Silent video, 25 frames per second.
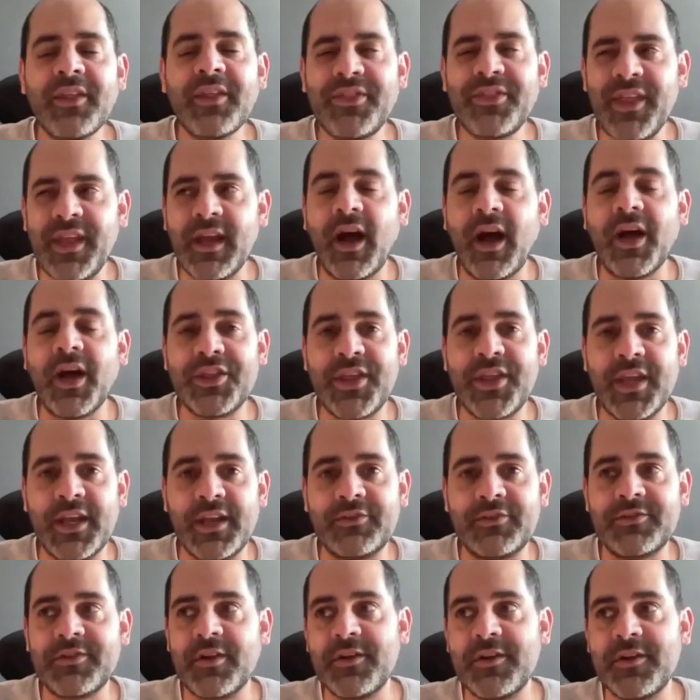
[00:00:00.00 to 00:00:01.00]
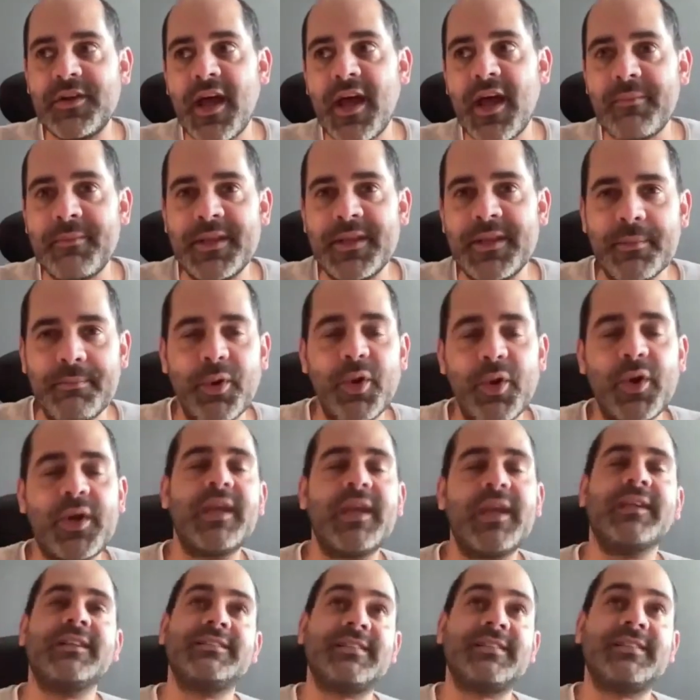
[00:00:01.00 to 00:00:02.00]
I think so, yeah. I mean, the
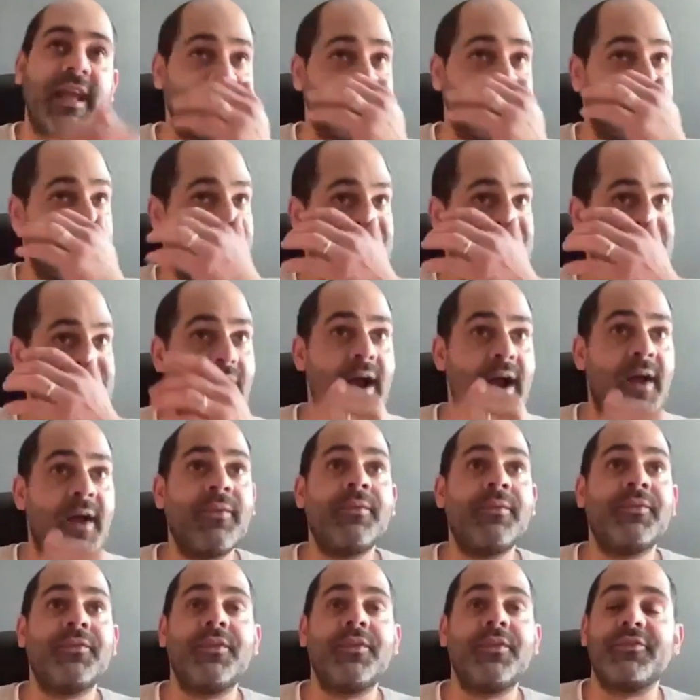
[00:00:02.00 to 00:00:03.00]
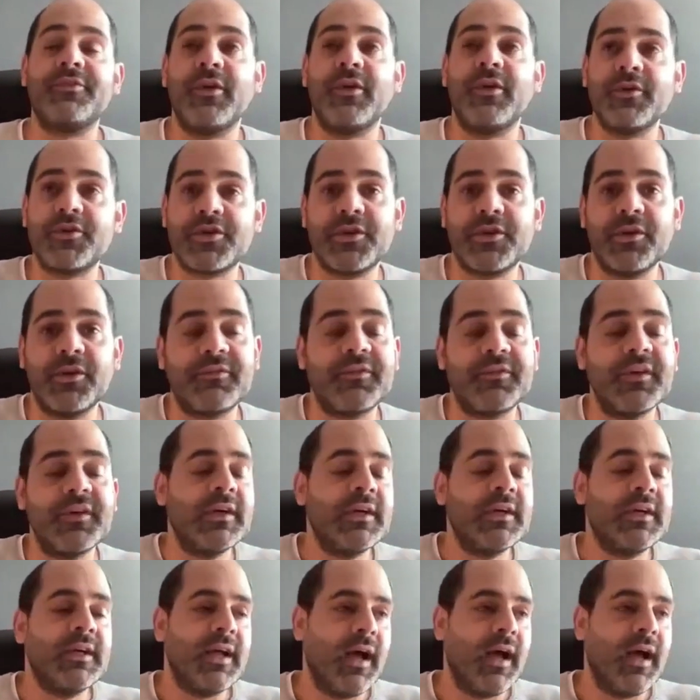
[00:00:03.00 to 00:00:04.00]
book is centered around this notion of
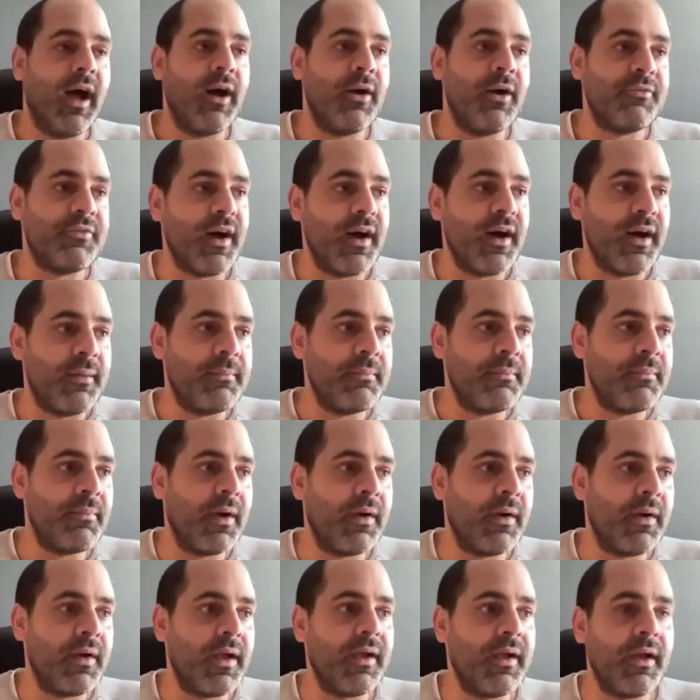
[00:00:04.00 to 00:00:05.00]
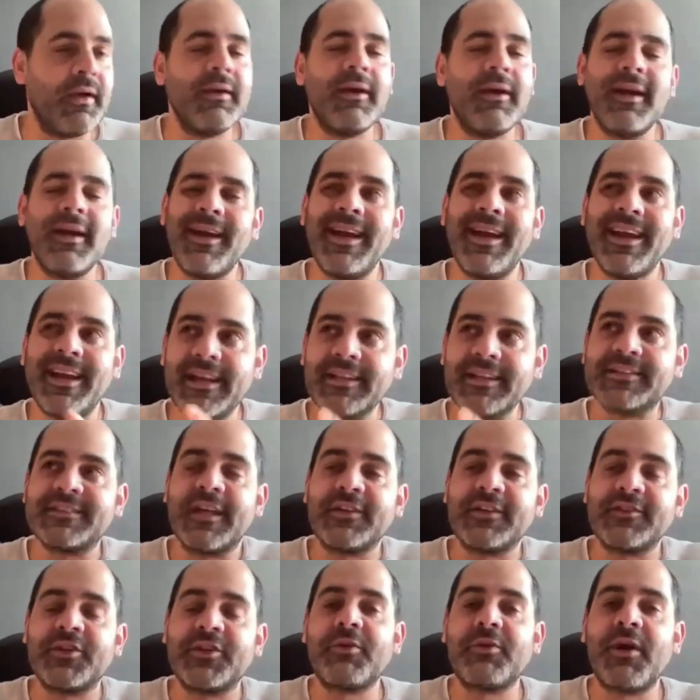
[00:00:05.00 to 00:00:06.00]
it is
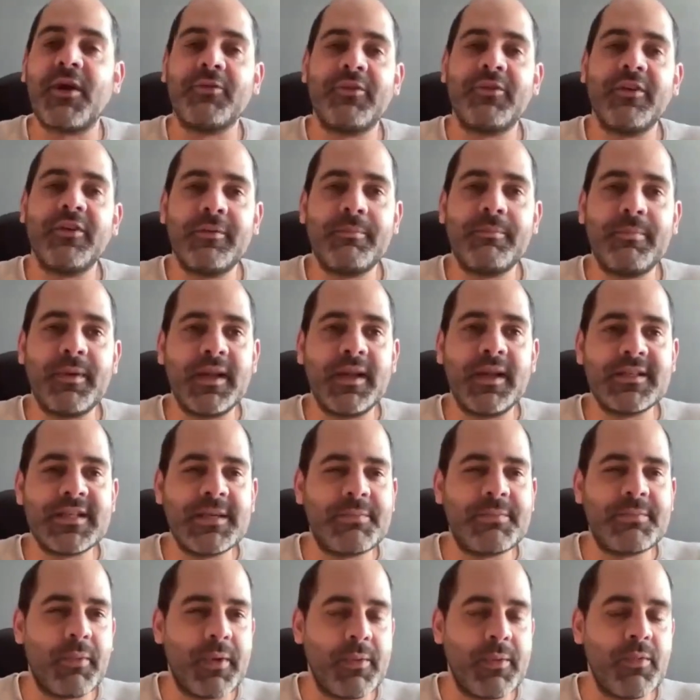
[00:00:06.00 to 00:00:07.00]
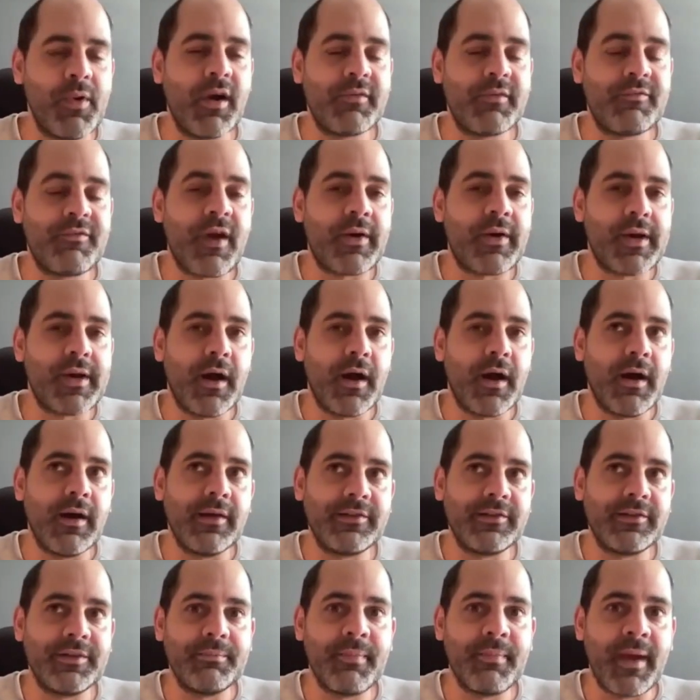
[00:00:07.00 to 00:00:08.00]
centered around disability, but we work very
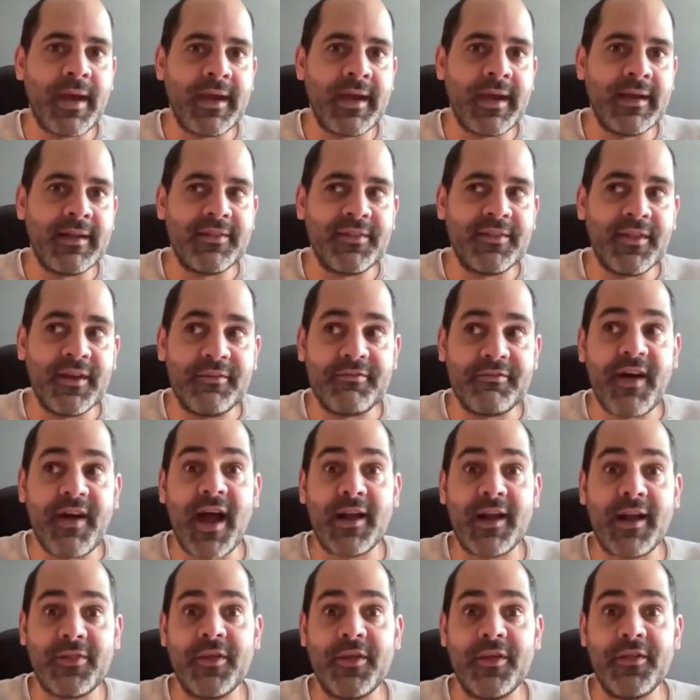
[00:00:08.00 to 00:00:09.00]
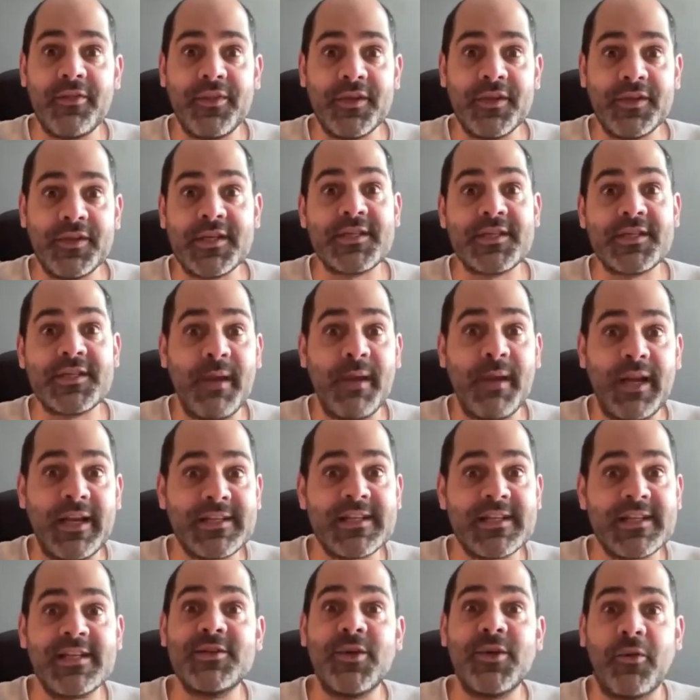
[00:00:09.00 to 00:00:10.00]
hard to make the fact that the
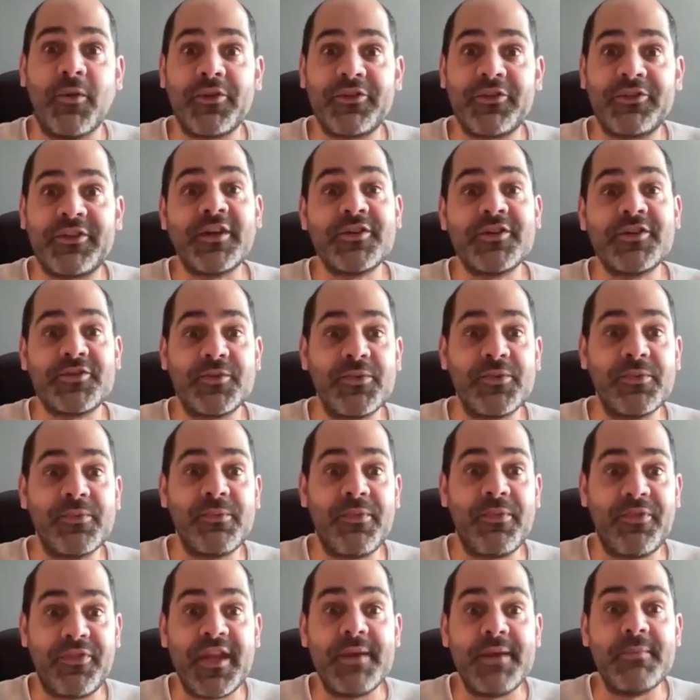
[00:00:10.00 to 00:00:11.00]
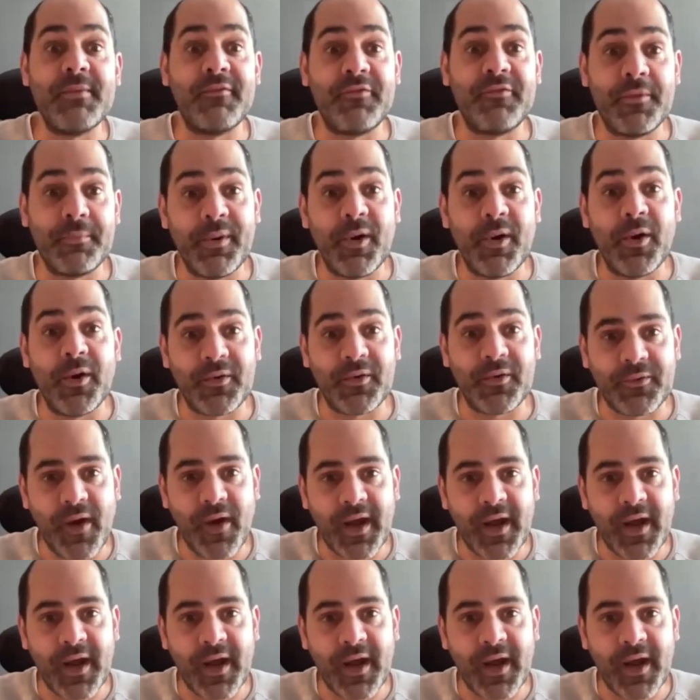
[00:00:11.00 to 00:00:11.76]
disability is not the central theme of the book,